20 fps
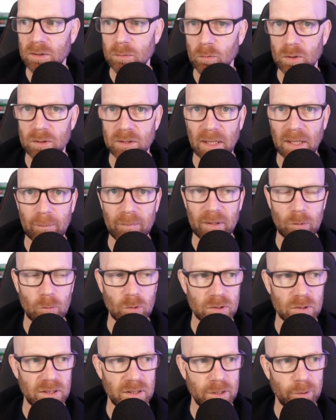what's happening?
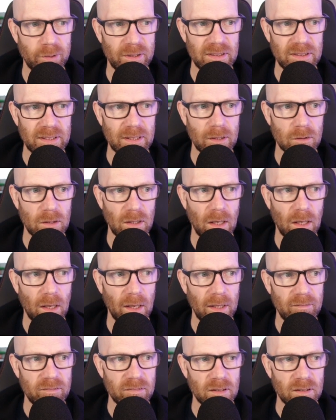What's he doing? Has he gone
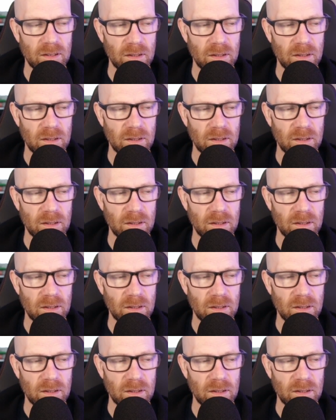live?